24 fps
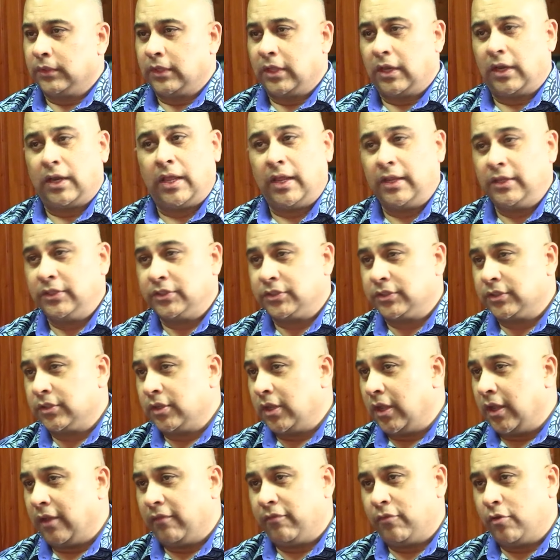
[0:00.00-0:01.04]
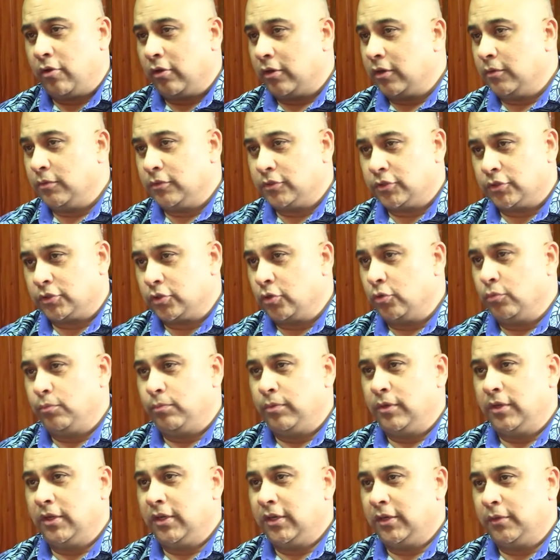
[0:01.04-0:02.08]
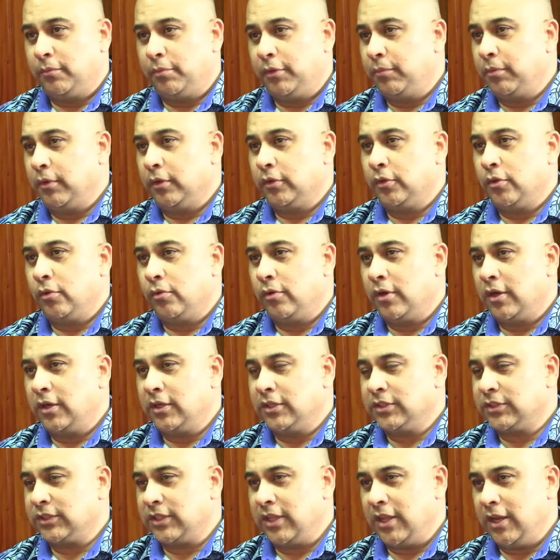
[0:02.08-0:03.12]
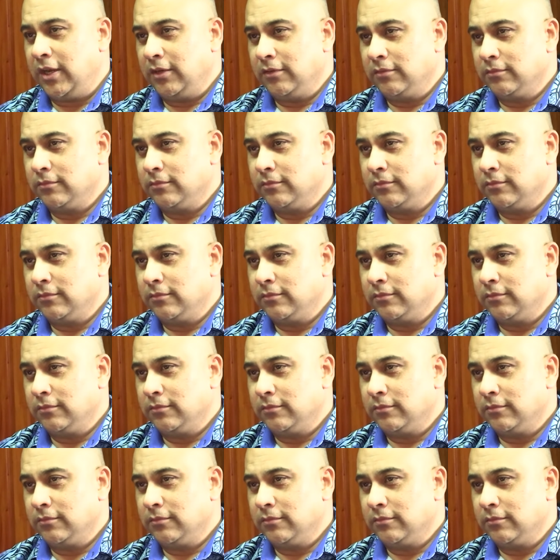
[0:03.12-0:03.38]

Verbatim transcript: The lines have gotten so blurred, people don't understand?